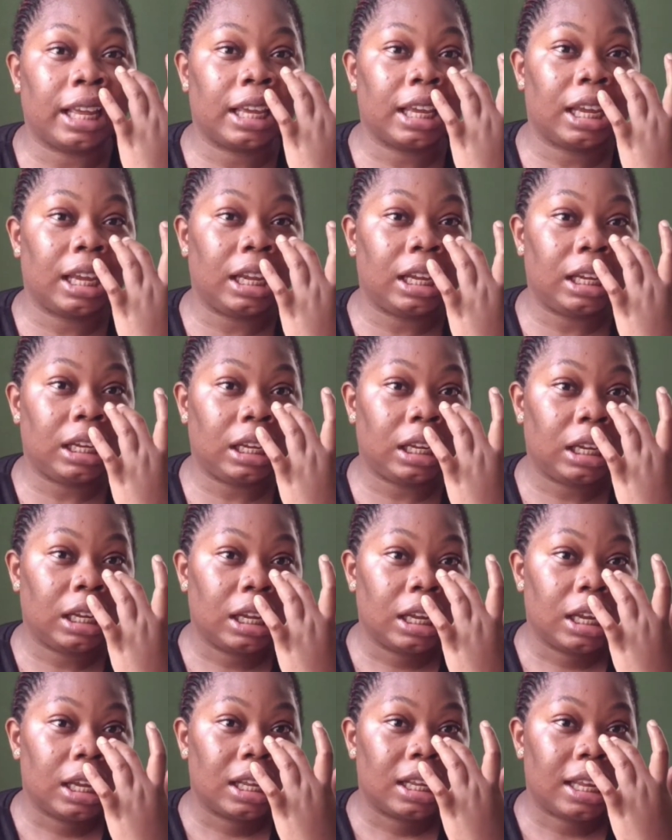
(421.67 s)
like
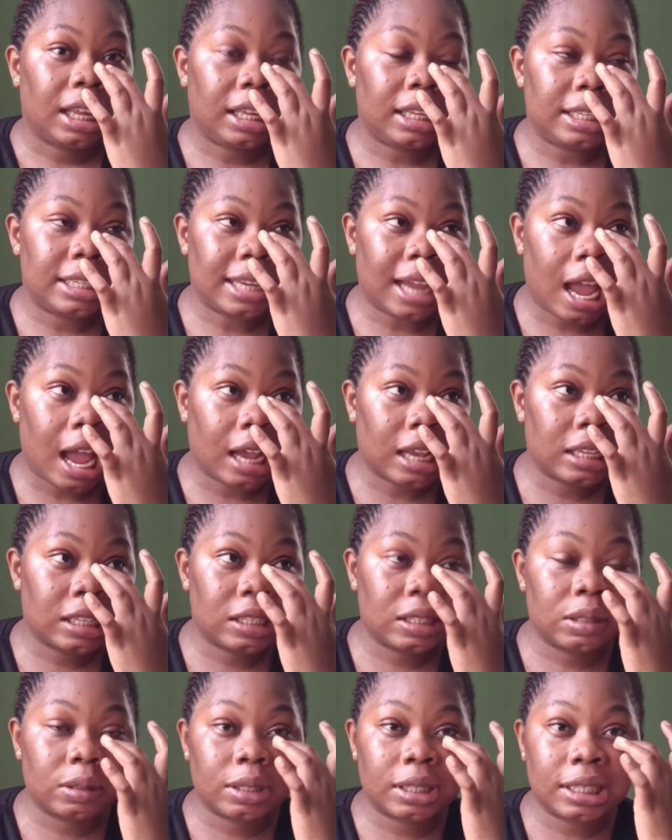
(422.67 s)
a dark
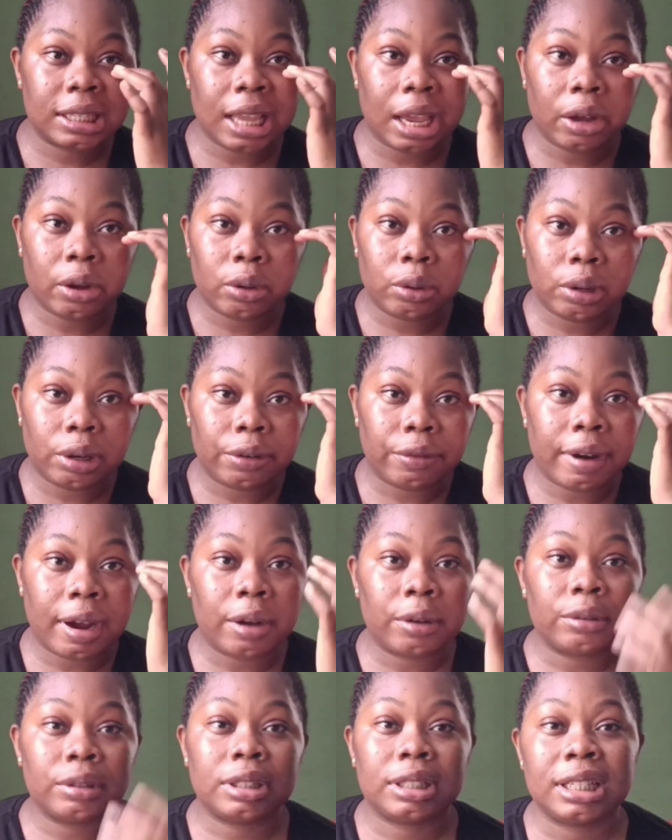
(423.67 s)
circle
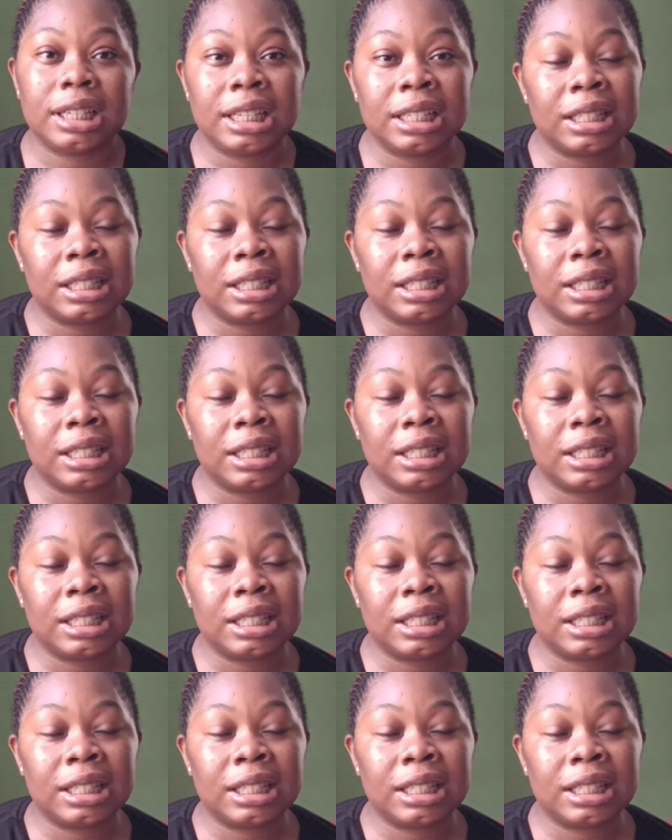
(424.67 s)
around.